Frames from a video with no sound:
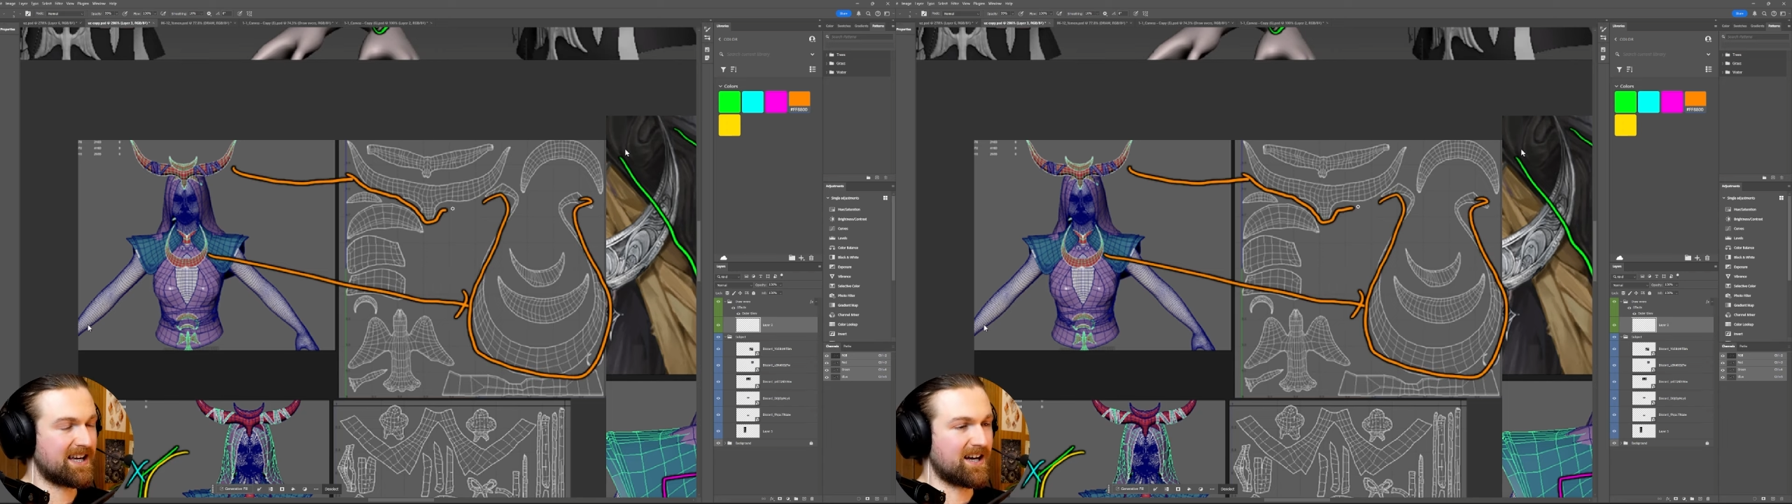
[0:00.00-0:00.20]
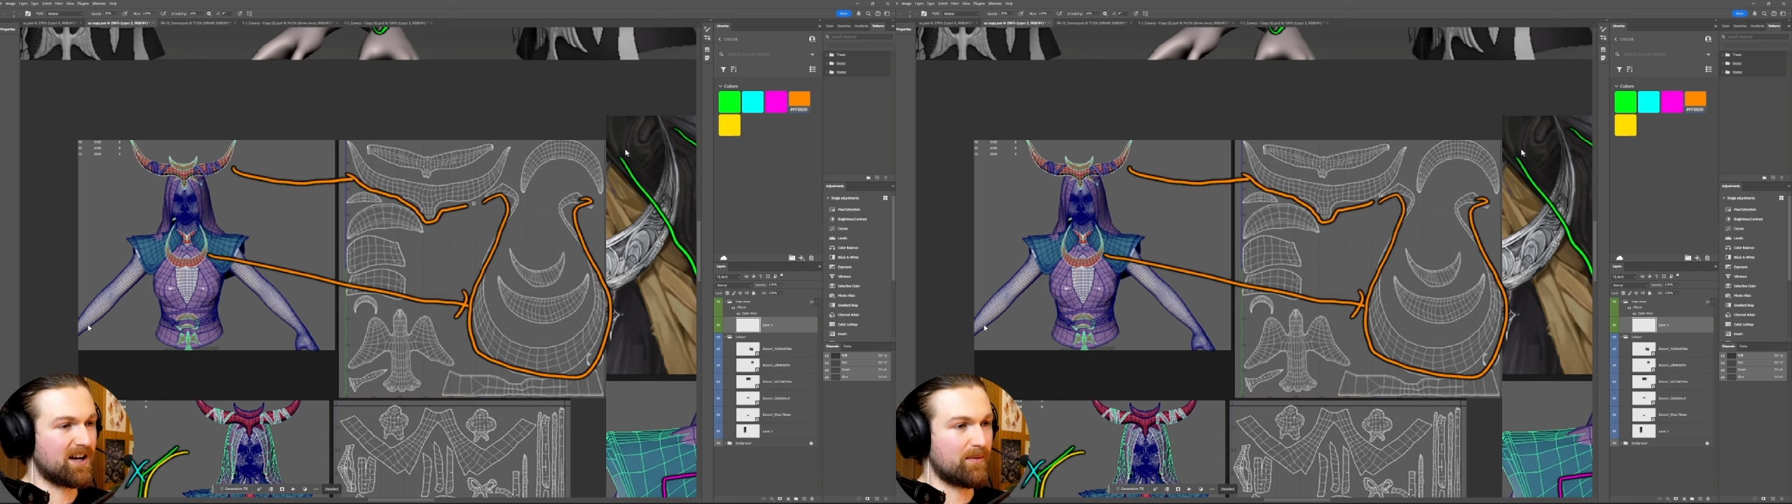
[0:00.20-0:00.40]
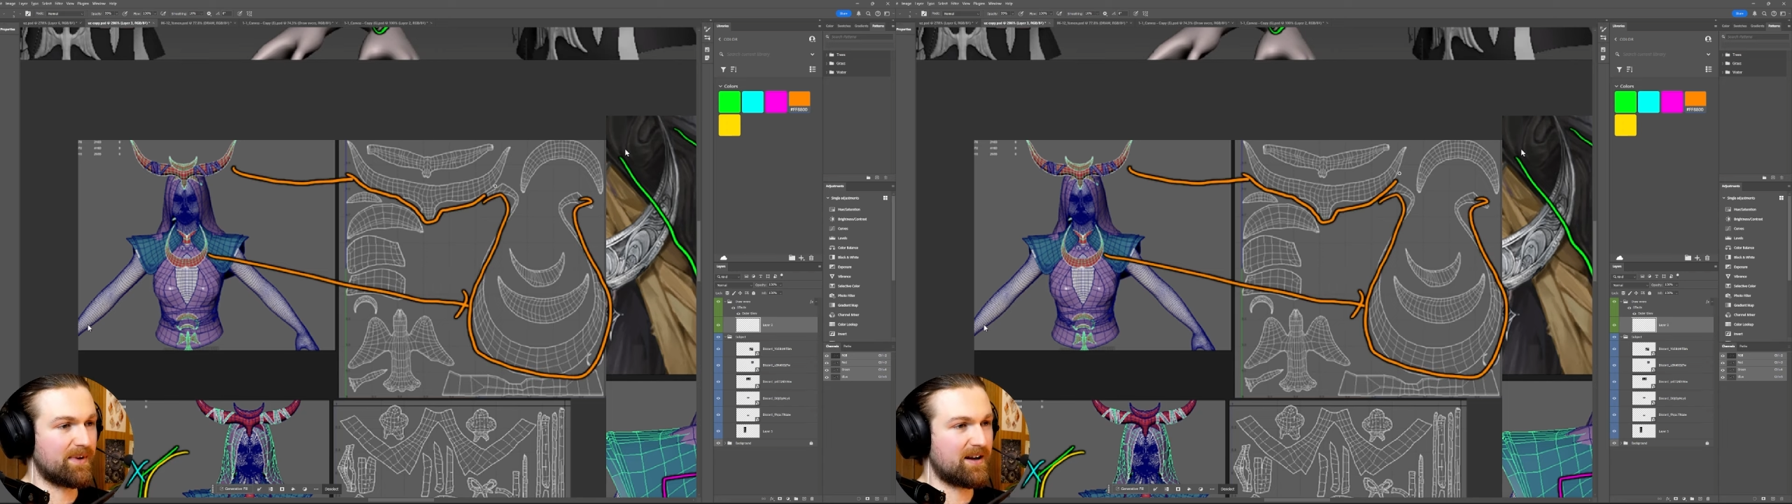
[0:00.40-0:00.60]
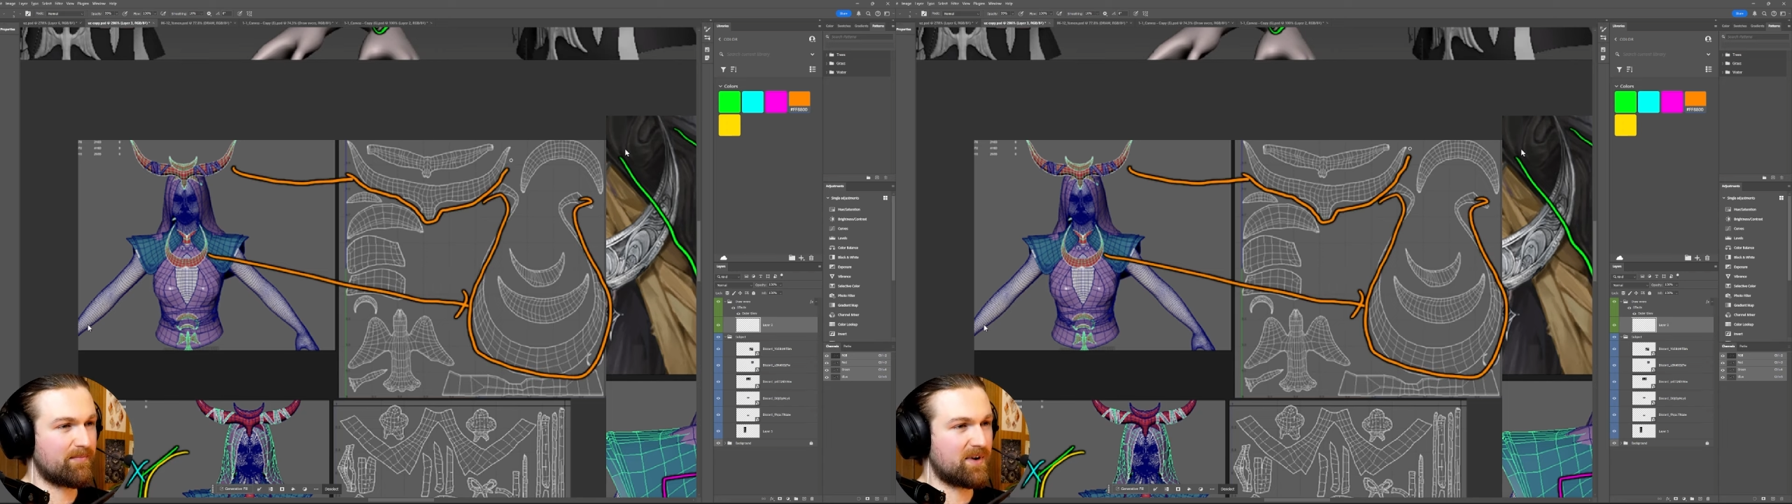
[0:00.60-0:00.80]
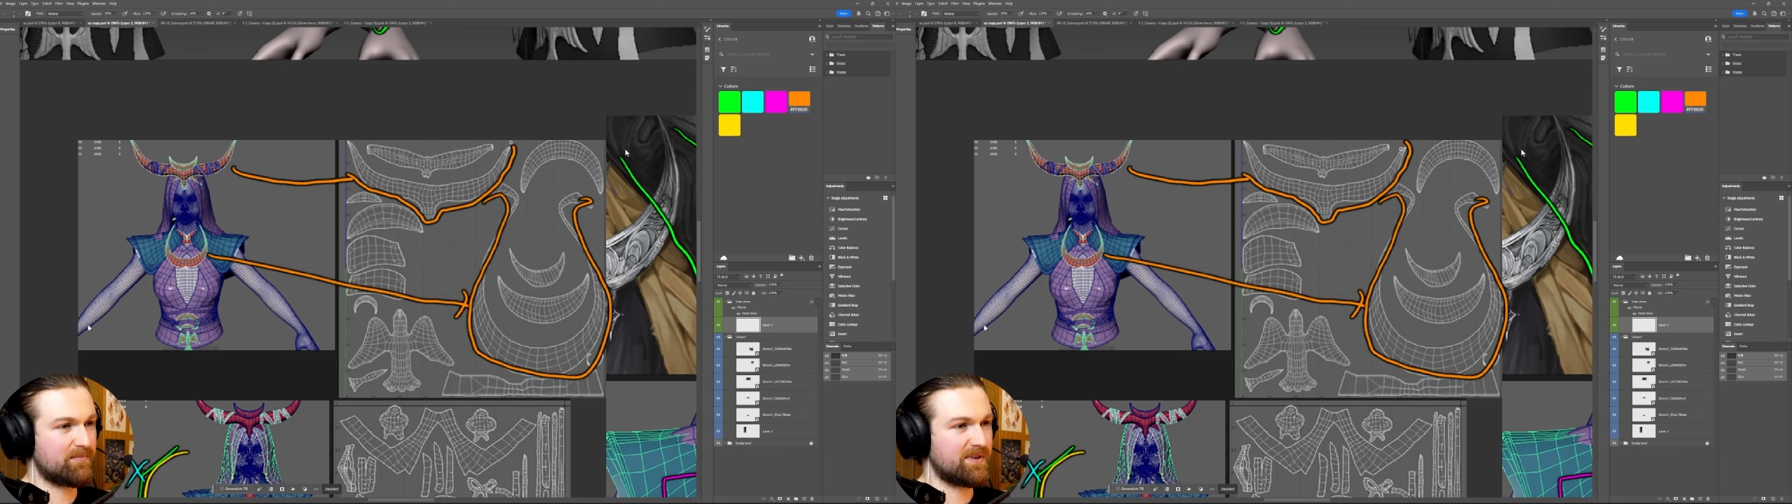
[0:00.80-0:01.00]
And that
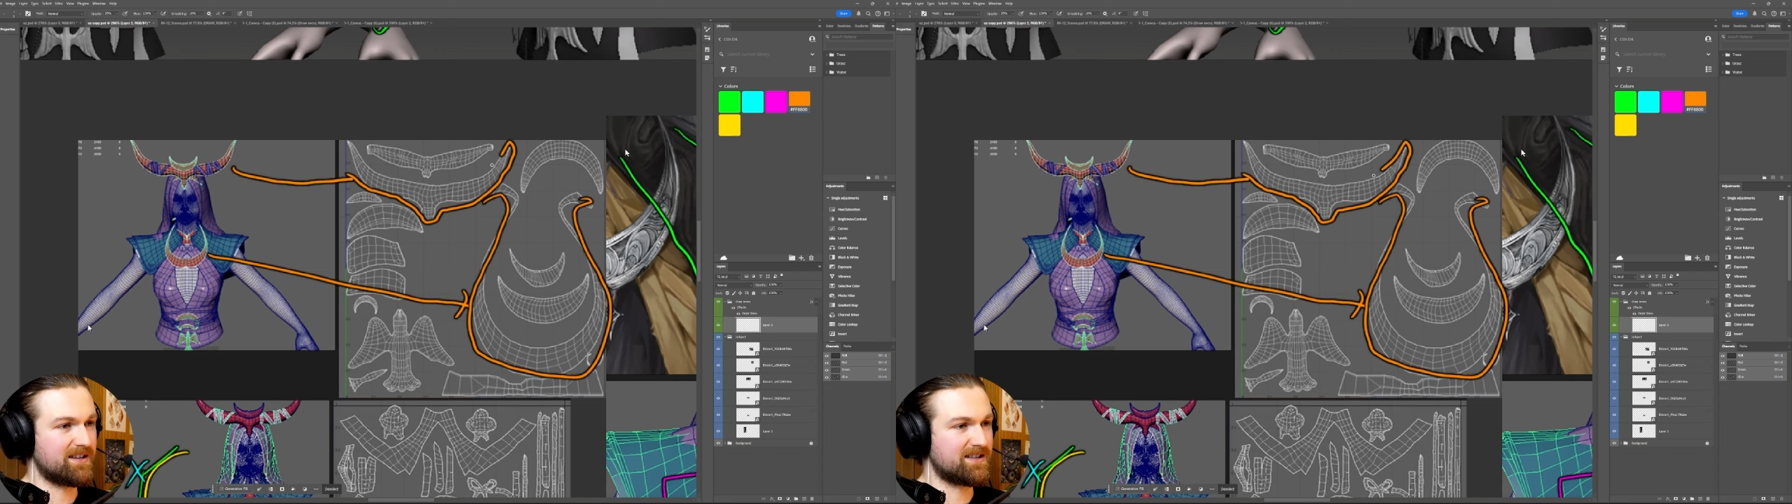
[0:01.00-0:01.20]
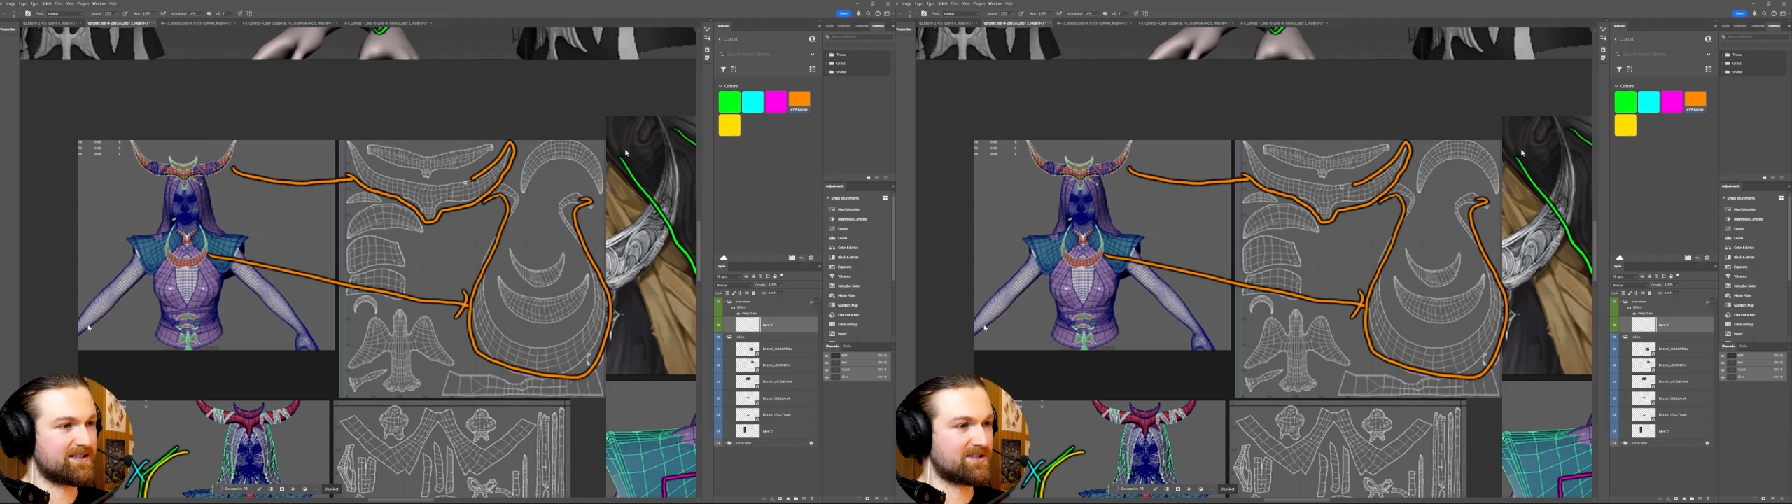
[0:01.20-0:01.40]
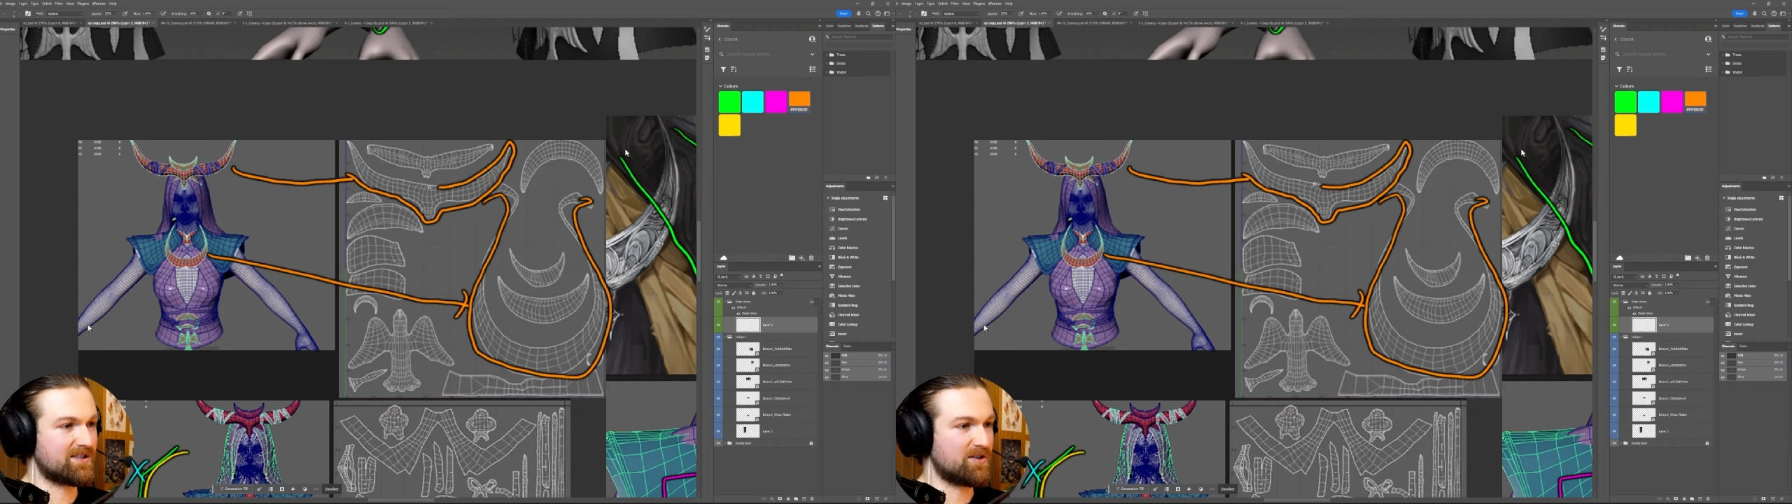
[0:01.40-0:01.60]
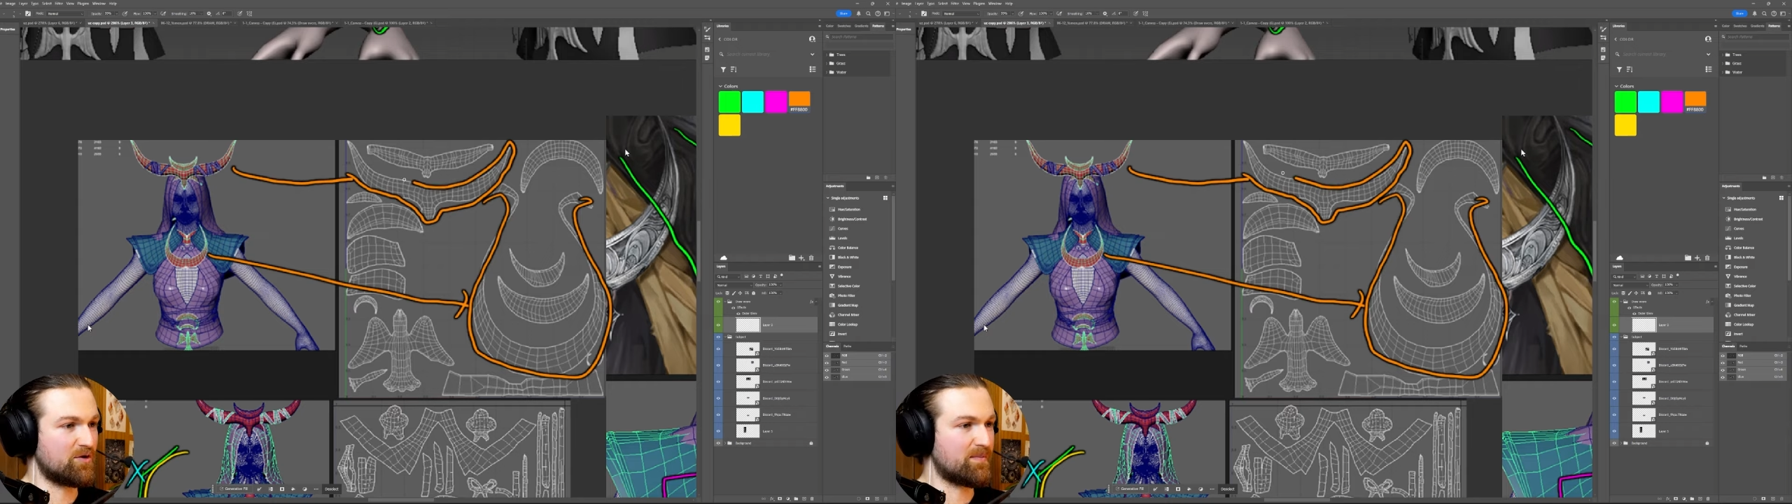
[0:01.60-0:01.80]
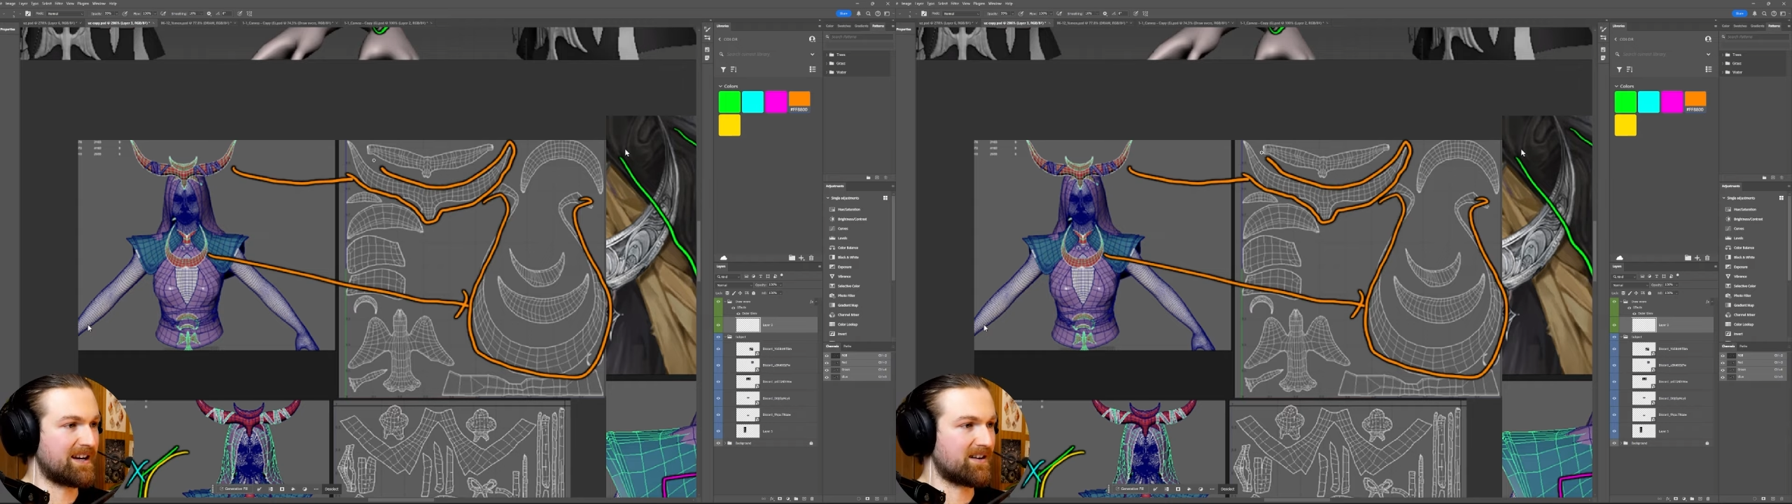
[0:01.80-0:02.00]
might be a decision that
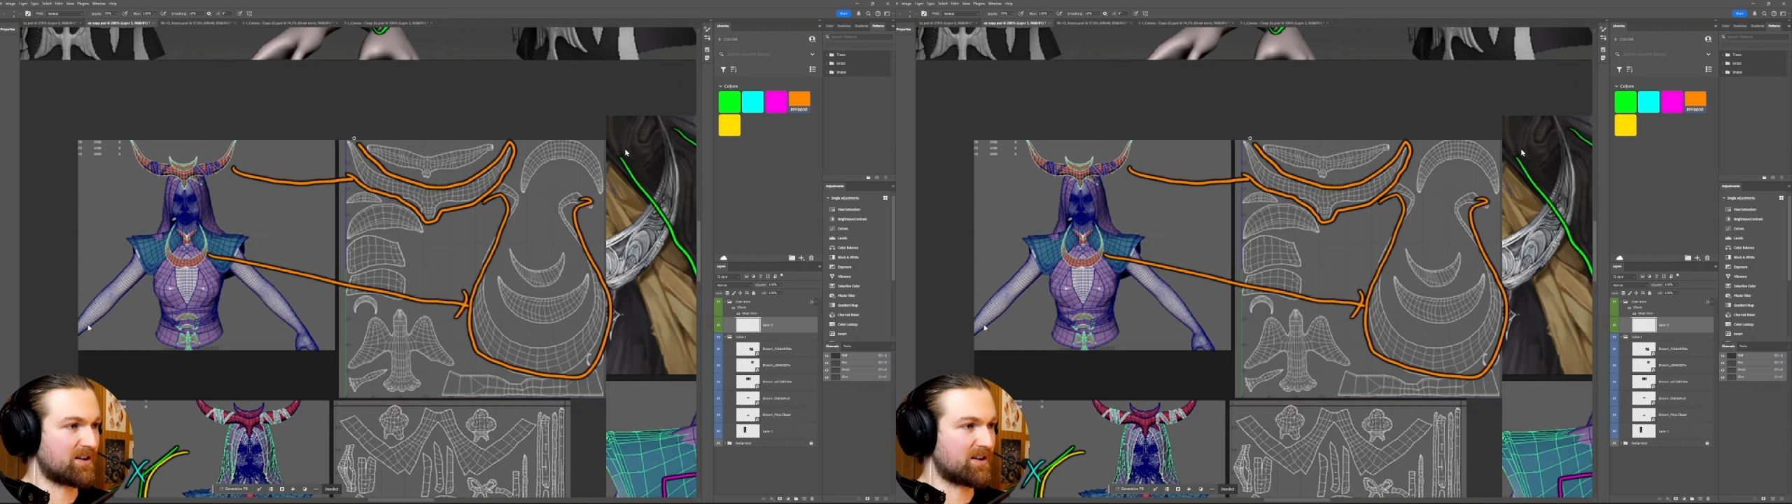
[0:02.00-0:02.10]
you made,